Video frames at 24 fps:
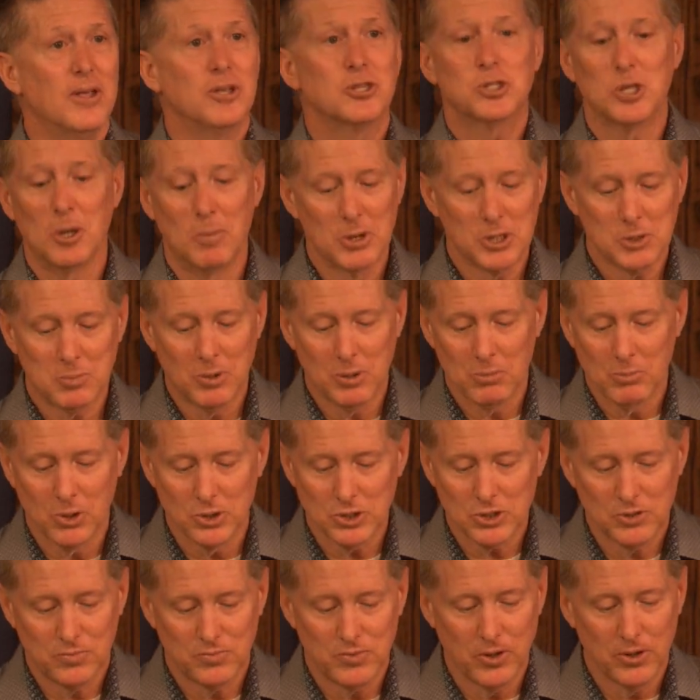so much more
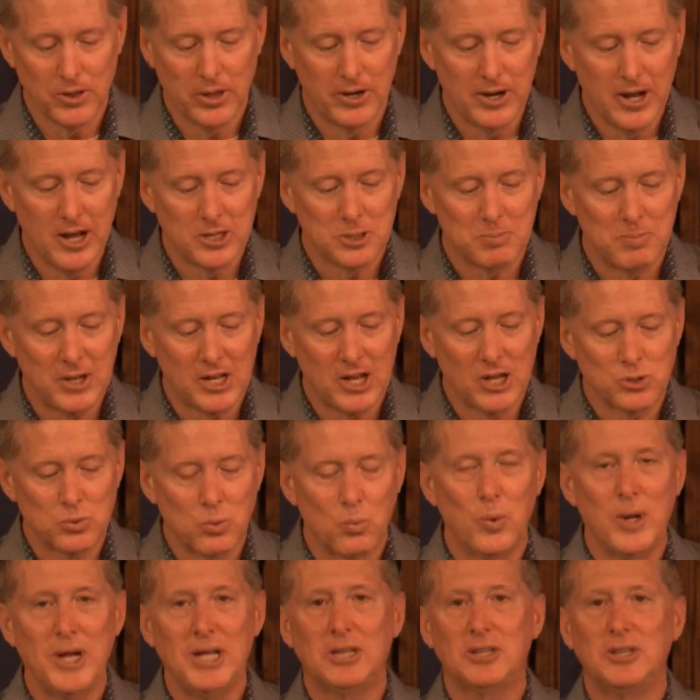merciful than us, because
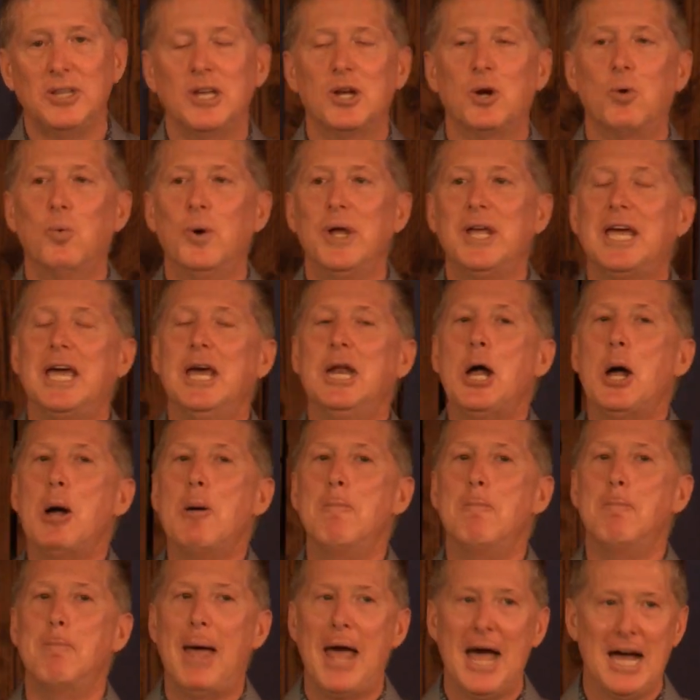we think we can
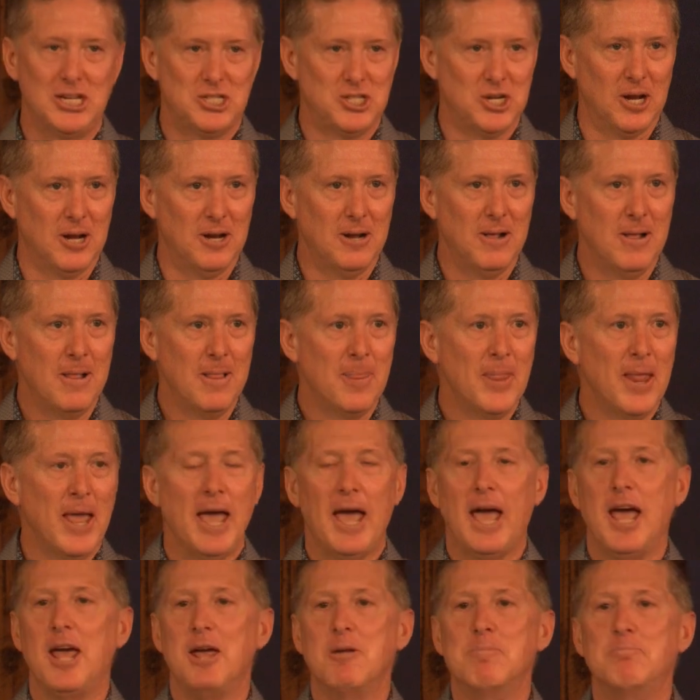imagine
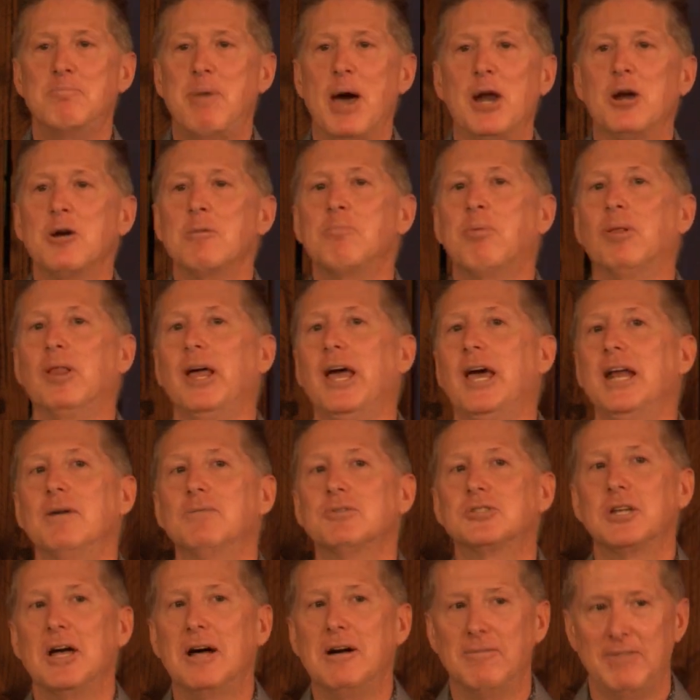a better plan
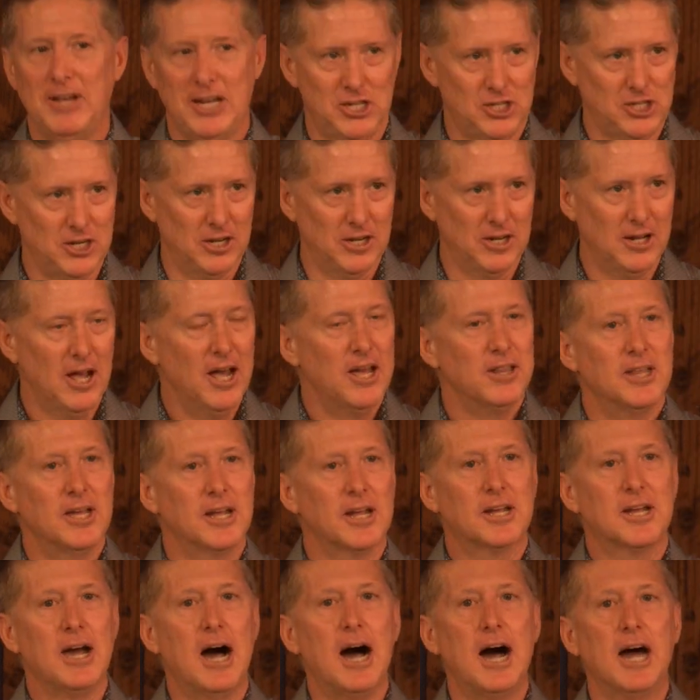of salvation
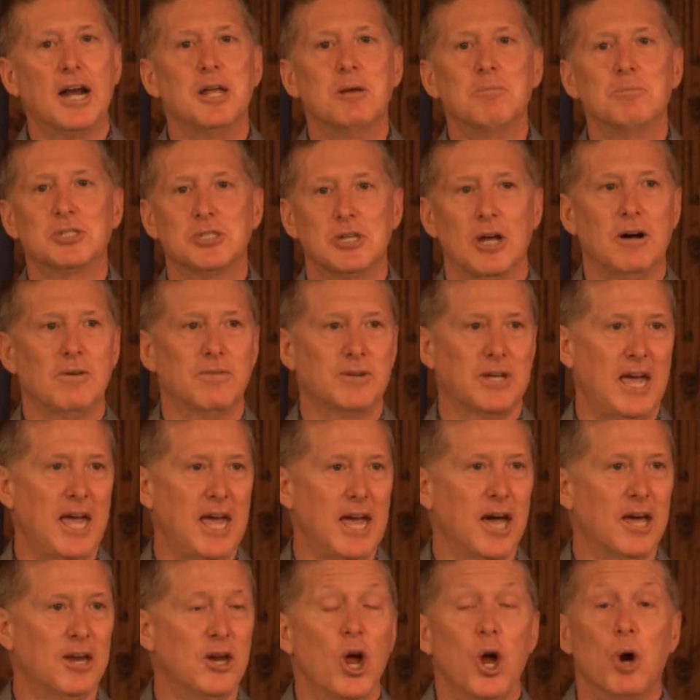than God Himself
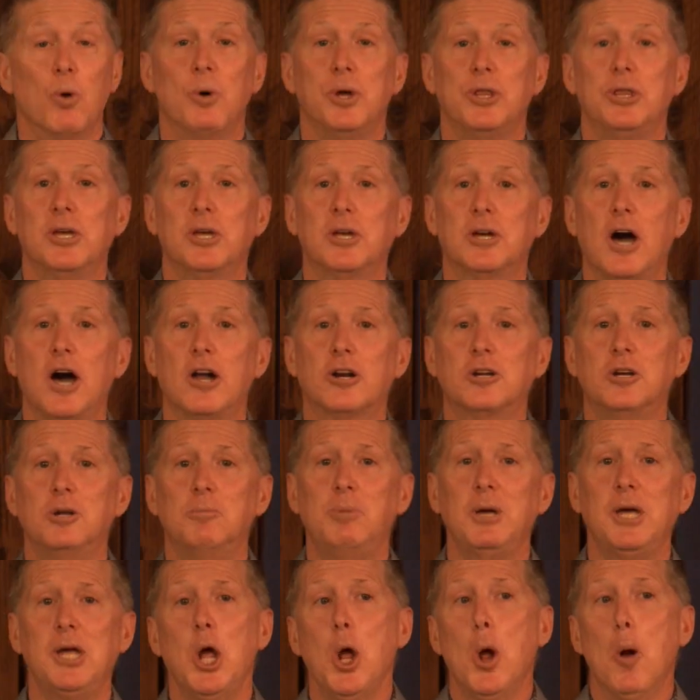can. We think God
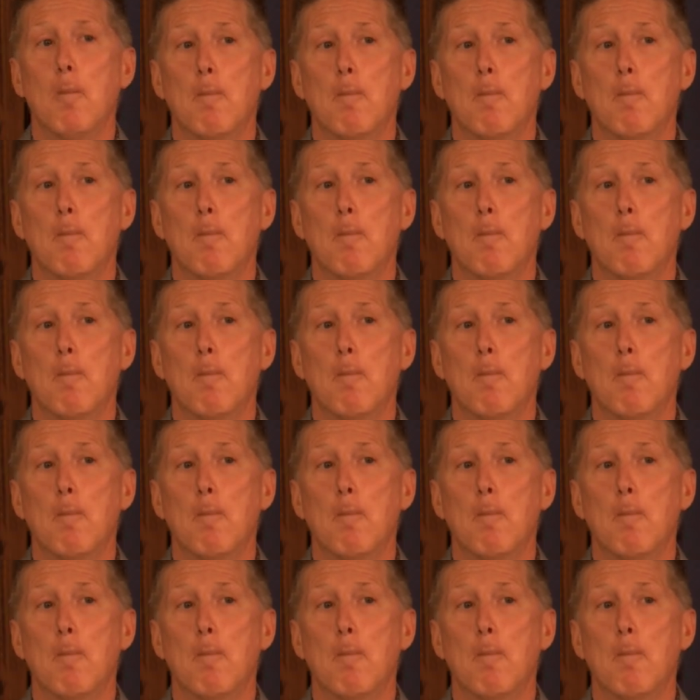could be